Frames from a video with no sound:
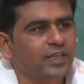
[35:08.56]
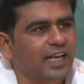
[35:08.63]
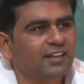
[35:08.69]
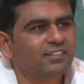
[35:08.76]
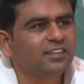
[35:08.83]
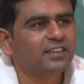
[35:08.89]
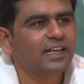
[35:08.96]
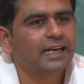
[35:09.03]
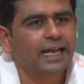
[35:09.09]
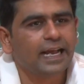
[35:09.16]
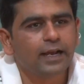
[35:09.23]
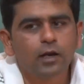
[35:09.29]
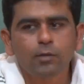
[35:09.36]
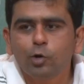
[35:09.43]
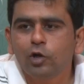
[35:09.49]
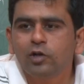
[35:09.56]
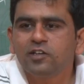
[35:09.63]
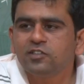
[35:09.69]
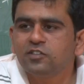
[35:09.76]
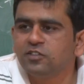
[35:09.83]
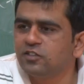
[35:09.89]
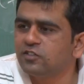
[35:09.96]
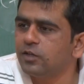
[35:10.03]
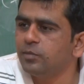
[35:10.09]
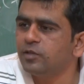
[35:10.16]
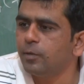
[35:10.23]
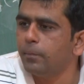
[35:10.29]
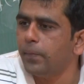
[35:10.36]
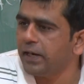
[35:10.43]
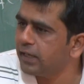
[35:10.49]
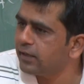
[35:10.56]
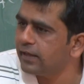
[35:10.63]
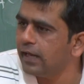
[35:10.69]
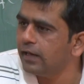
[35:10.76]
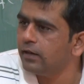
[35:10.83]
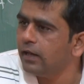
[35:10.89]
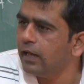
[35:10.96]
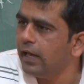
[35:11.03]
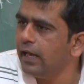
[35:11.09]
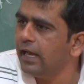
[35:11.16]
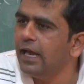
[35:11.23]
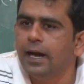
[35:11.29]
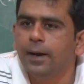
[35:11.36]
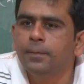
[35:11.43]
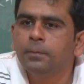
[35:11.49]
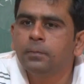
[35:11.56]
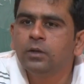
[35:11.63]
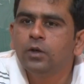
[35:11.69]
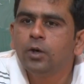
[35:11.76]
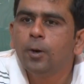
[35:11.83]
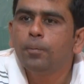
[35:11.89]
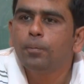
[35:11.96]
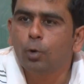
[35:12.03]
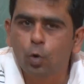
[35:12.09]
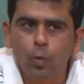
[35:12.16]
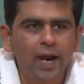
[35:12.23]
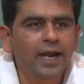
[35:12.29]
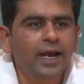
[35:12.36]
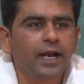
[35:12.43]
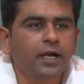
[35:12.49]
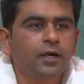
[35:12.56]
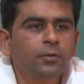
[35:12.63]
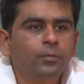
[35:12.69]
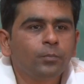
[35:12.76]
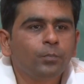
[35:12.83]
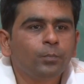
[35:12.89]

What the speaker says: can say that angle modulation system is better than AM, provided